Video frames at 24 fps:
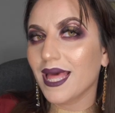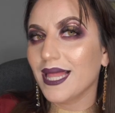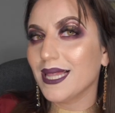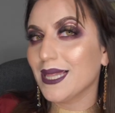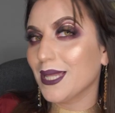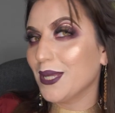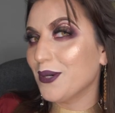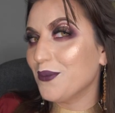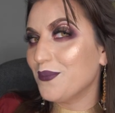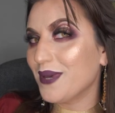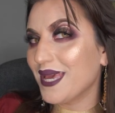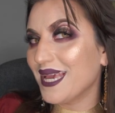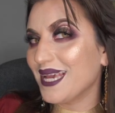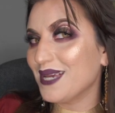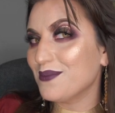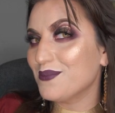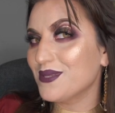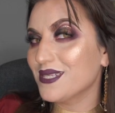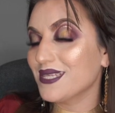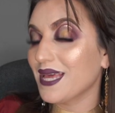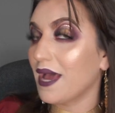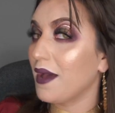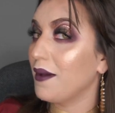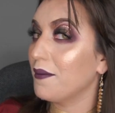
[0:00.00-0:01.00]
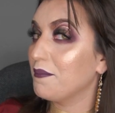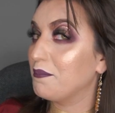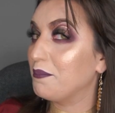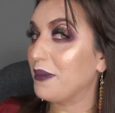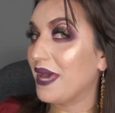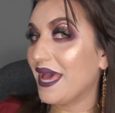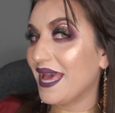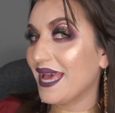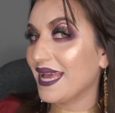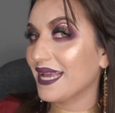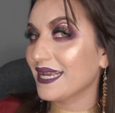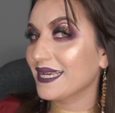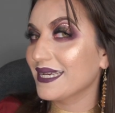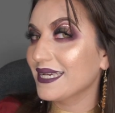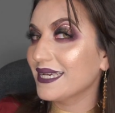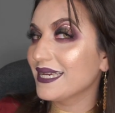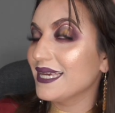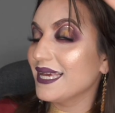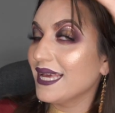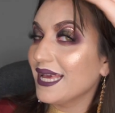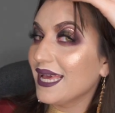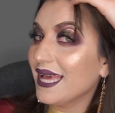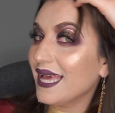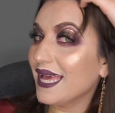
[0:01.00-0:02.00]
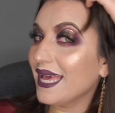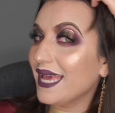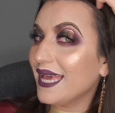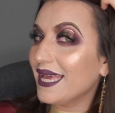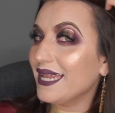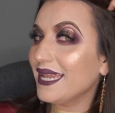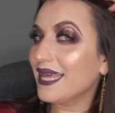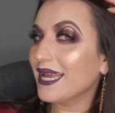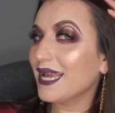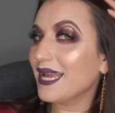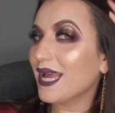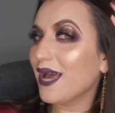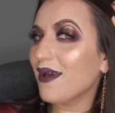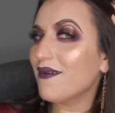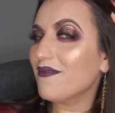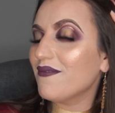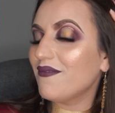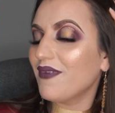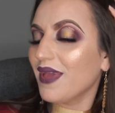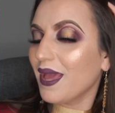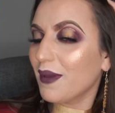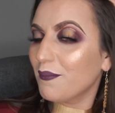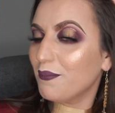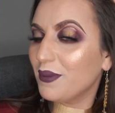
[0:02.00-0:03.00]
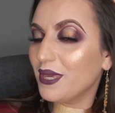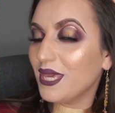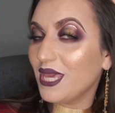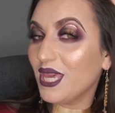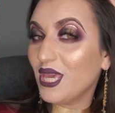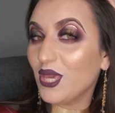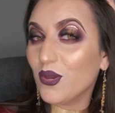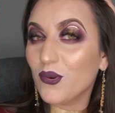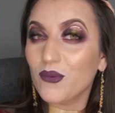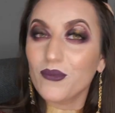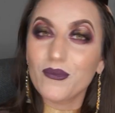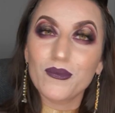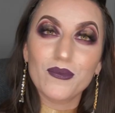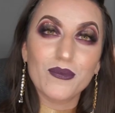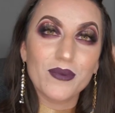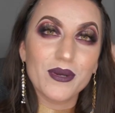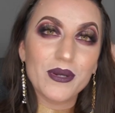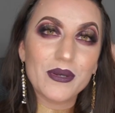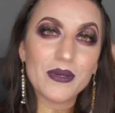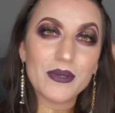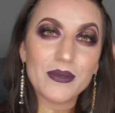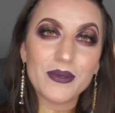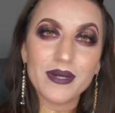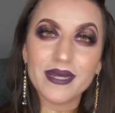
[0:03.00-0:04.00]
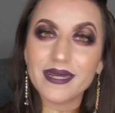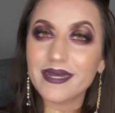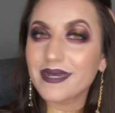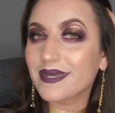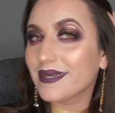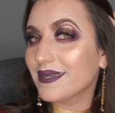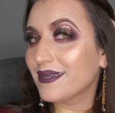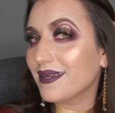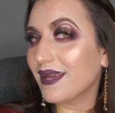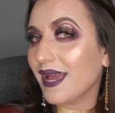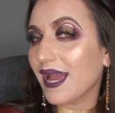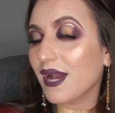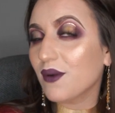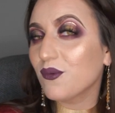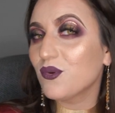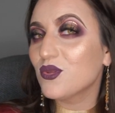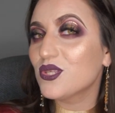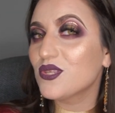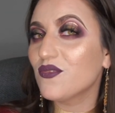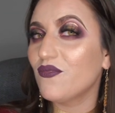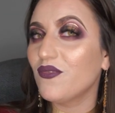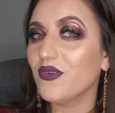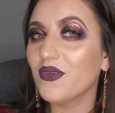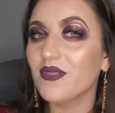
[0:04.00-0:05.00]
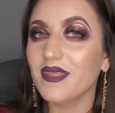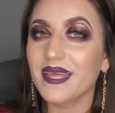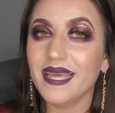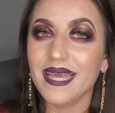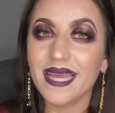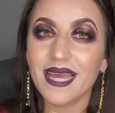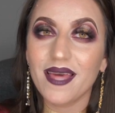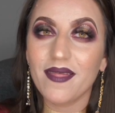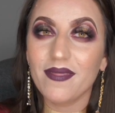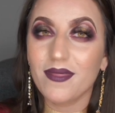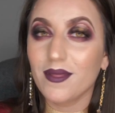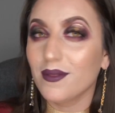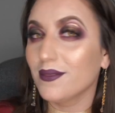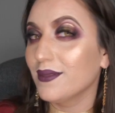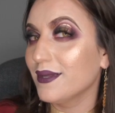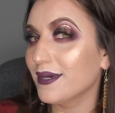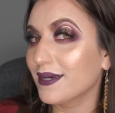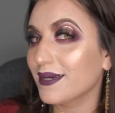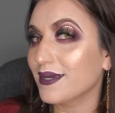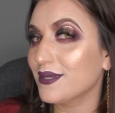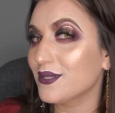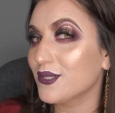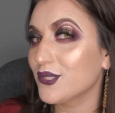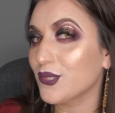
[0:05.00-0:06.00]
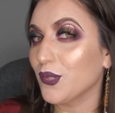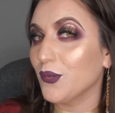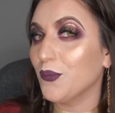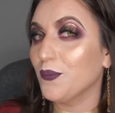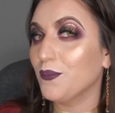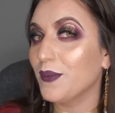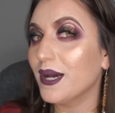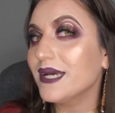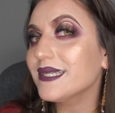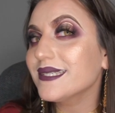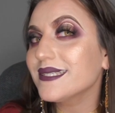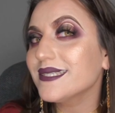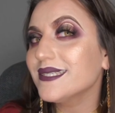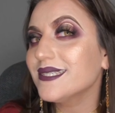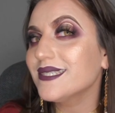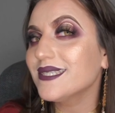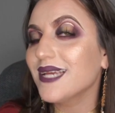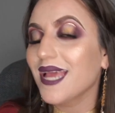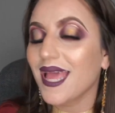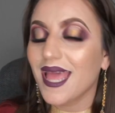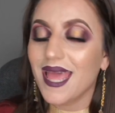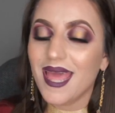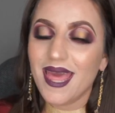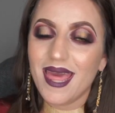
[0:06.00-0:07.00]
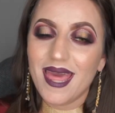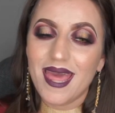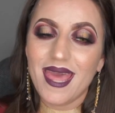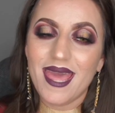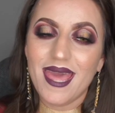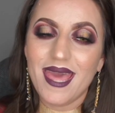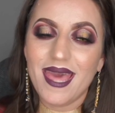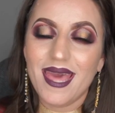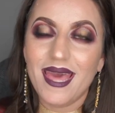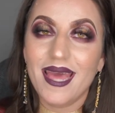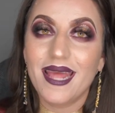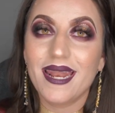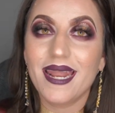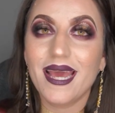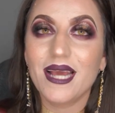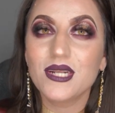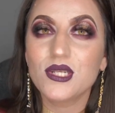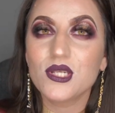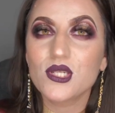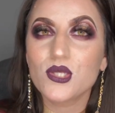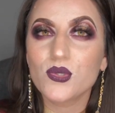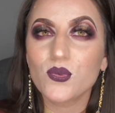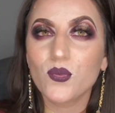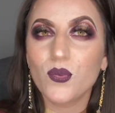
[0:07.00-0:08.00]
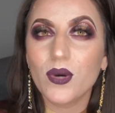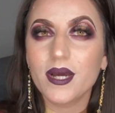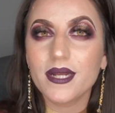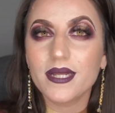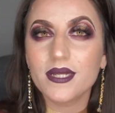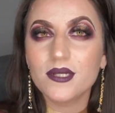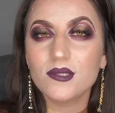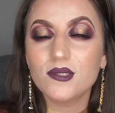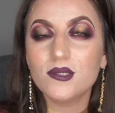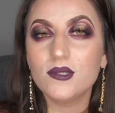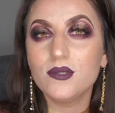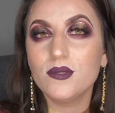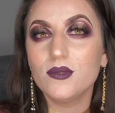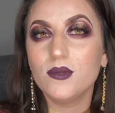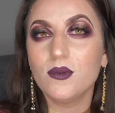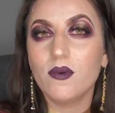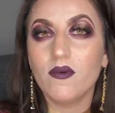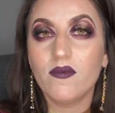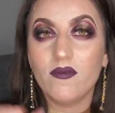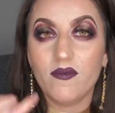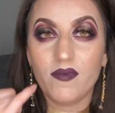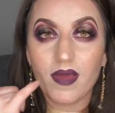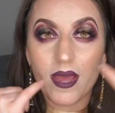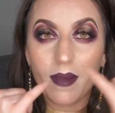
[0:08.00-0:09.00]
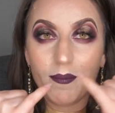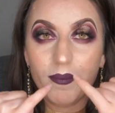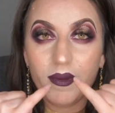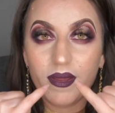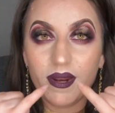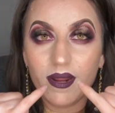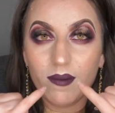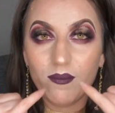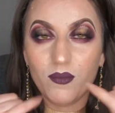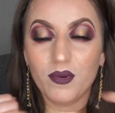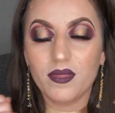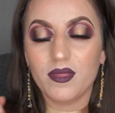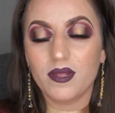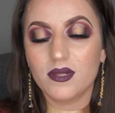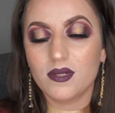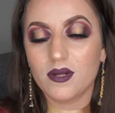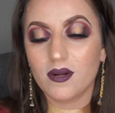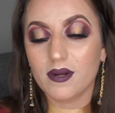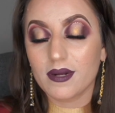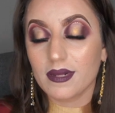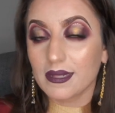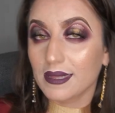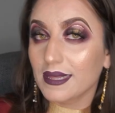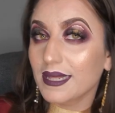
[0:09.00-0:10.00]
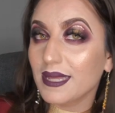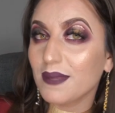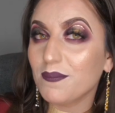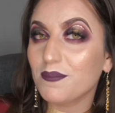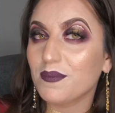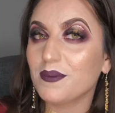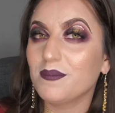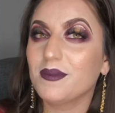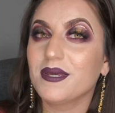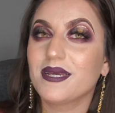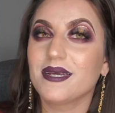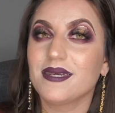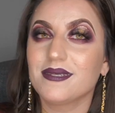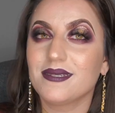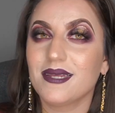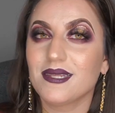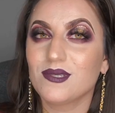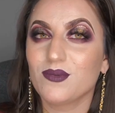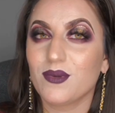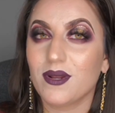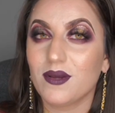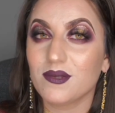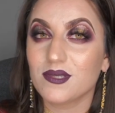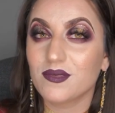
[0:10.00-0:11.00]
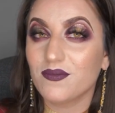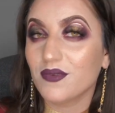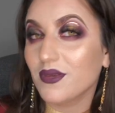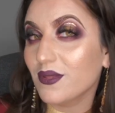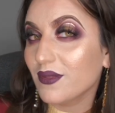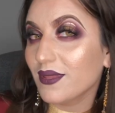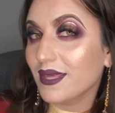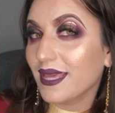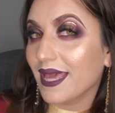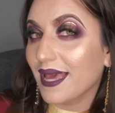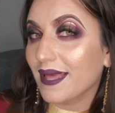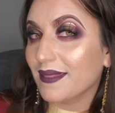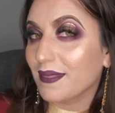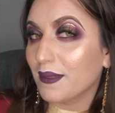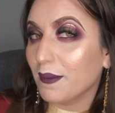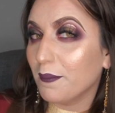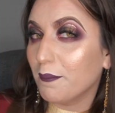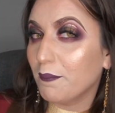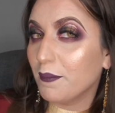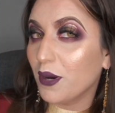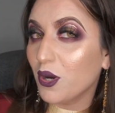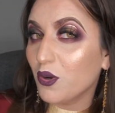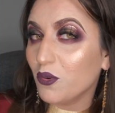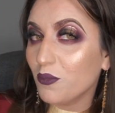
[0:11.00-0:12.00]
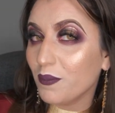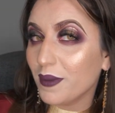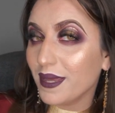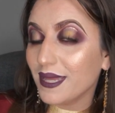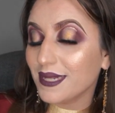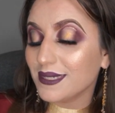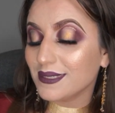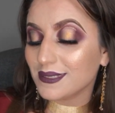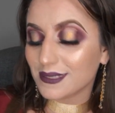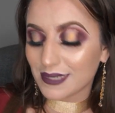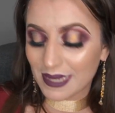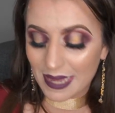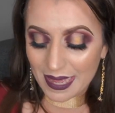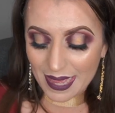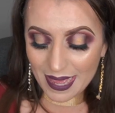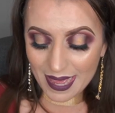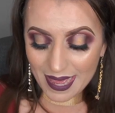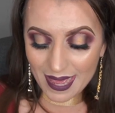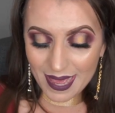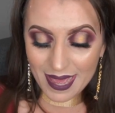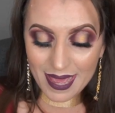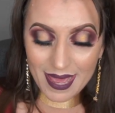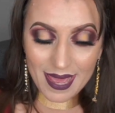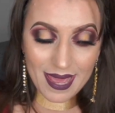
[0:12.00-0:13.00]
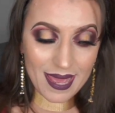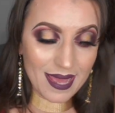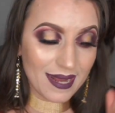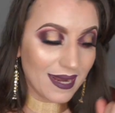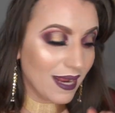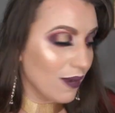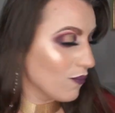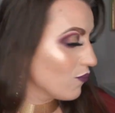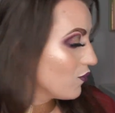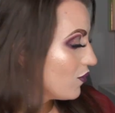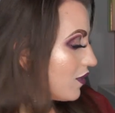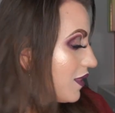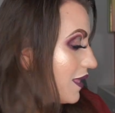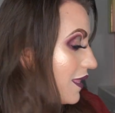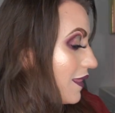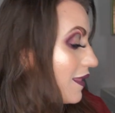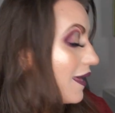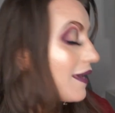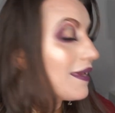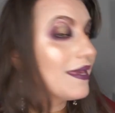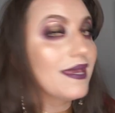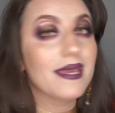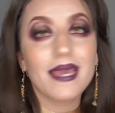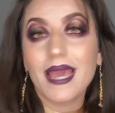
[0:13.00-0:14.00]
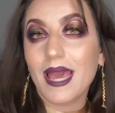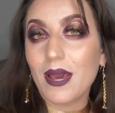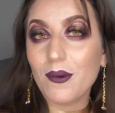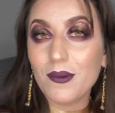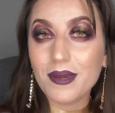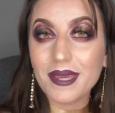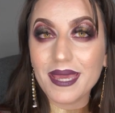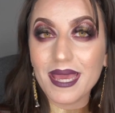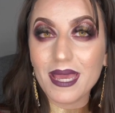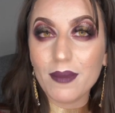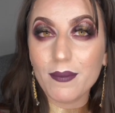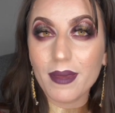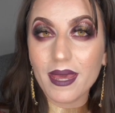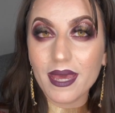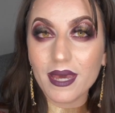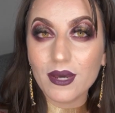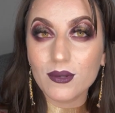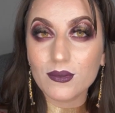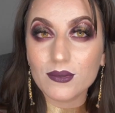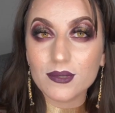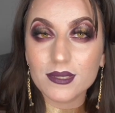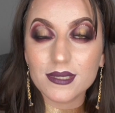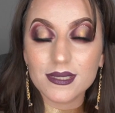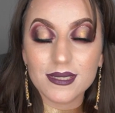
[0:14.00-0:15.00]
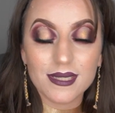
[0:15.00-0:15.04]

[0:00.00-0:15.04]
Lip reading: Hello babes, I'm back. And it got vampy real quick. I was feeling the look so much and I just wanted to vamp it up with a dark lip because that's what I was feeling at the moment. And I'm really liking how it came out.